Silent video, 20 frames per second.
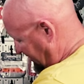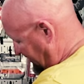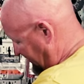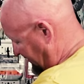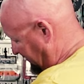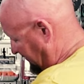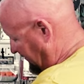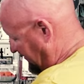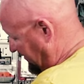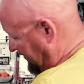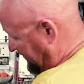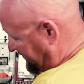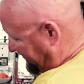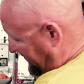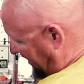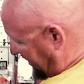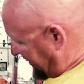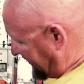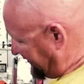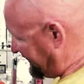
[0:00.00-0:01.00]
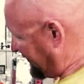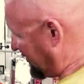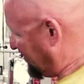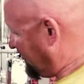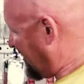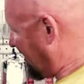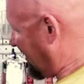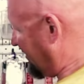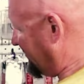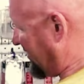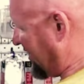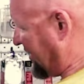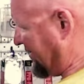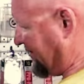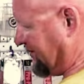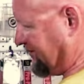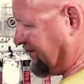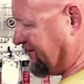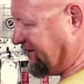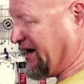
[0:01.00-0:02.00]
there's a little pocket for your water
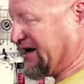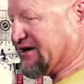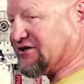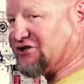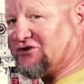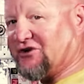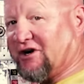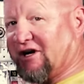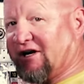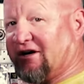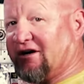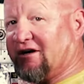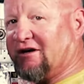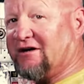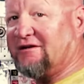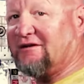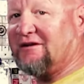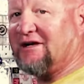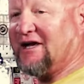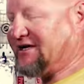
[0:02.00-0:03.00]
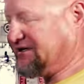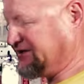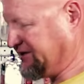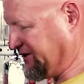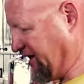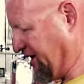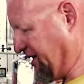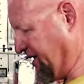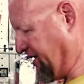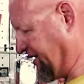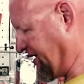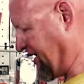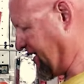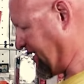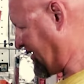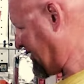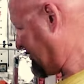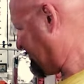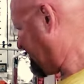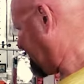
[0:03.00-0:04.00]
bottle. Got a stringer in case I
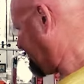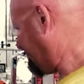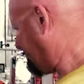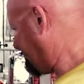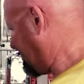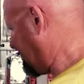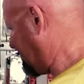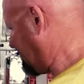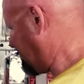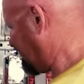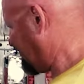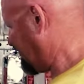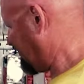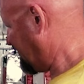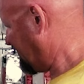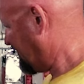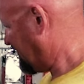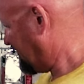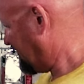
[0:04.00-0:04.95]
gotta keep any fish.